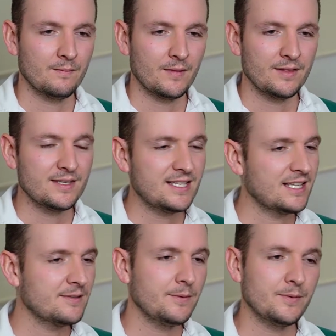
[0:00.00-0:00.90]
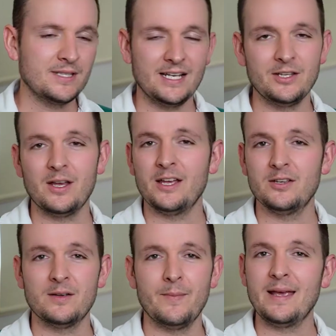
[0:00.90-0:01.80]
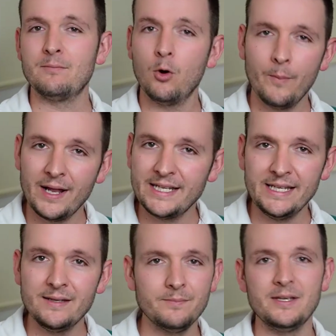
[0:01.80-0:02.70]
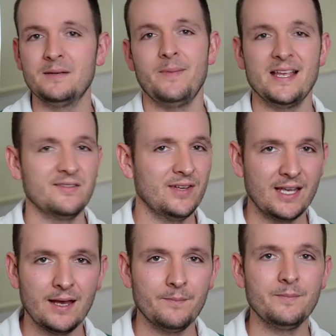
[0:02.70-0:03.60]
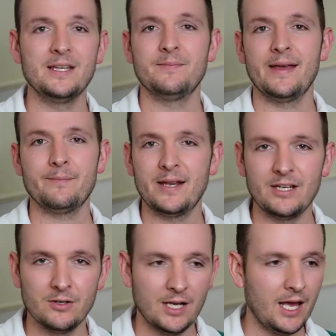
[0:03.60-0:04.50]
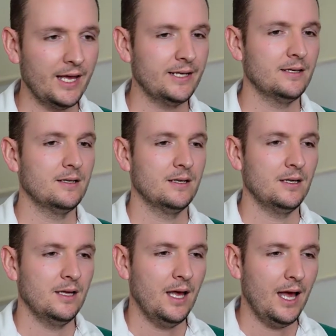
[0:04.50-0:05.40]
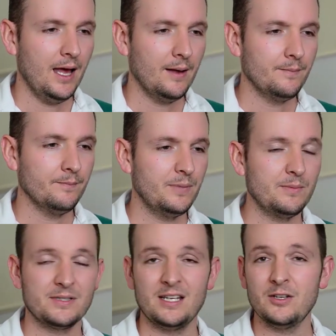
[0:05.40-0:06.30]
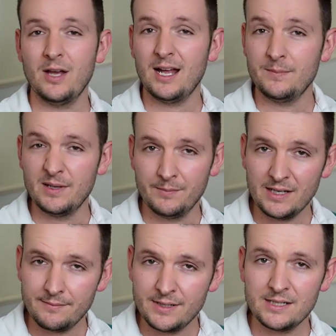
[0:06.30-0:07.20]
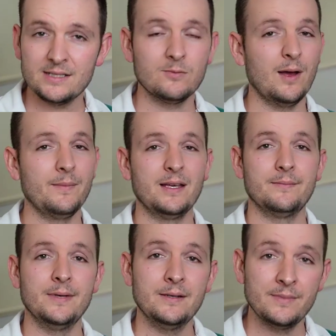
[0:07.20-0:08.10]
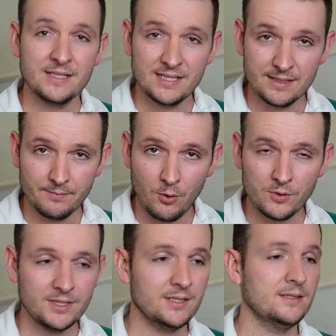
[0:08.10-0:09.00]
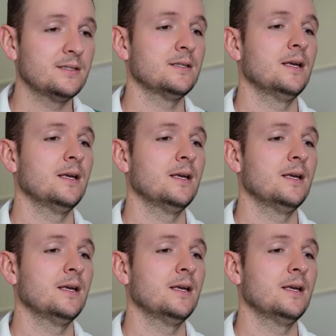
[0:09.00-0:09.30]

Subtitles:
There's tons of people telling you how you can make more money, be it passive income, be it make money online. People telling you how to be a minimalist, why being a minimalist is important.